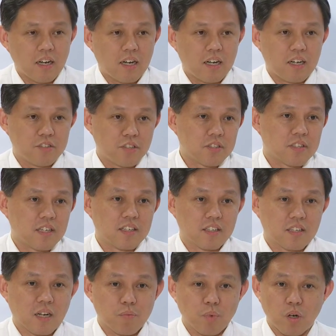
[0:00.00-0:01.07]
I'll just add a
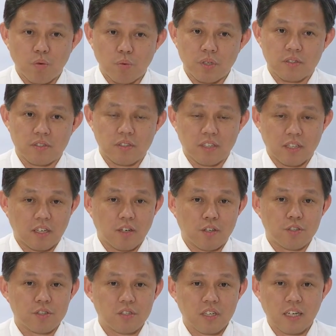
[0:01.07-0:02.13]
couple of words in
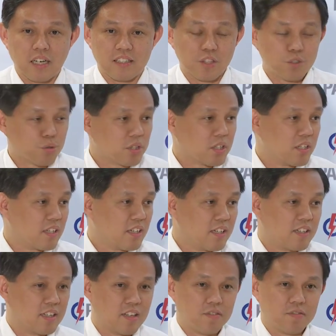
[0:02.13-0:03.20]
English. I think Swee Keat
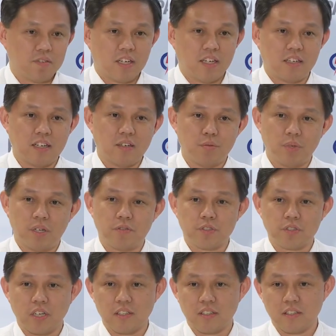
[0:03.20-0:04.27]
have and I we have
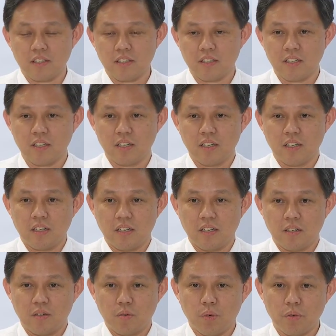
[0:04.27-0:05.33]
shared
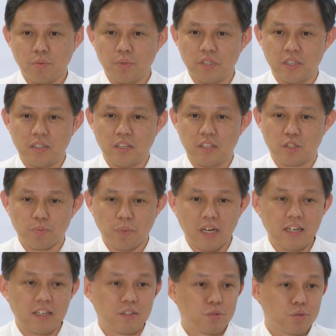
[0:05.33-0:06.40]
what we
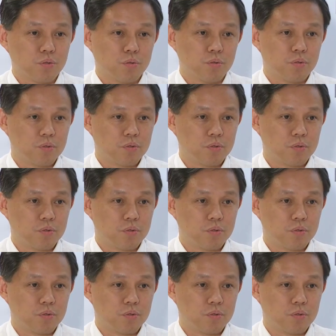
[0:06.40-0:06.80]
aspire to